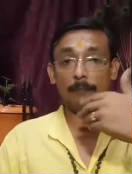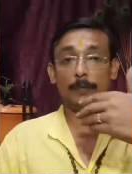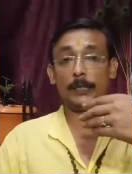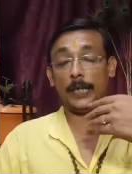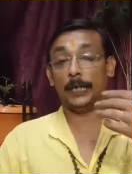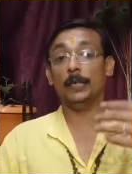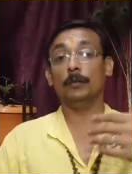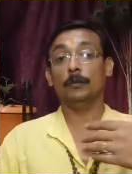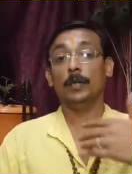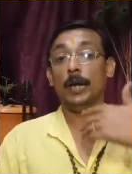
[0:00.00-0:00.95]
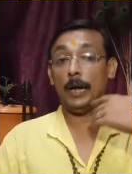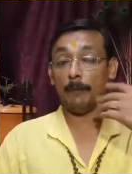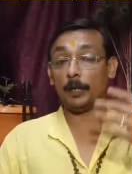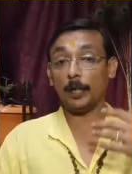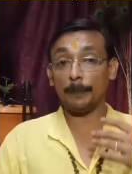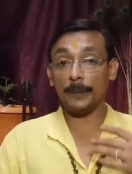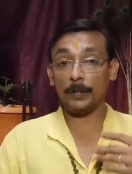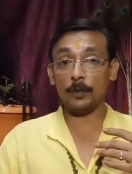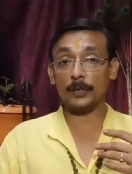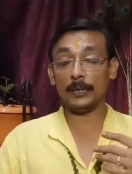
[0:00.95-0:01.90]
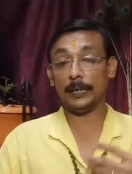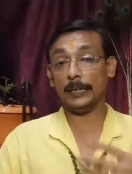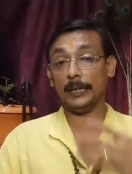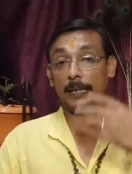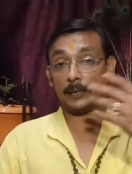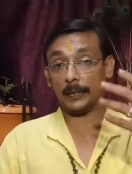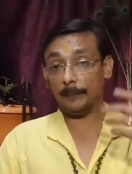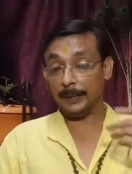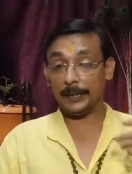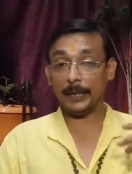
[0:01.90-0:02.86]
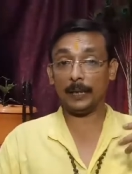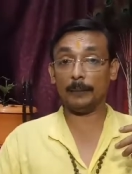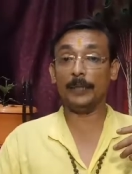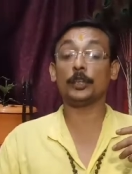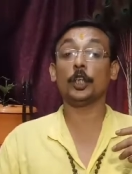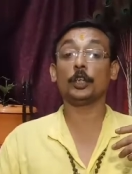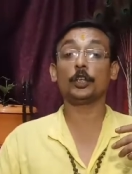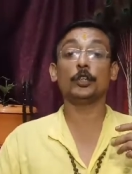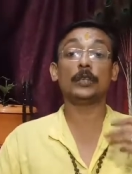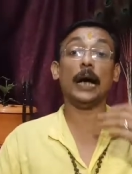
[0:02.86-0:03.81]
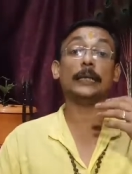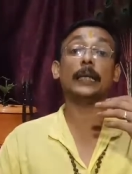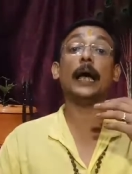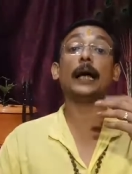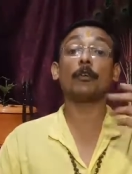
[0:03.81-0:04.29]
I will tell you about the precautionary and remedial measures to judge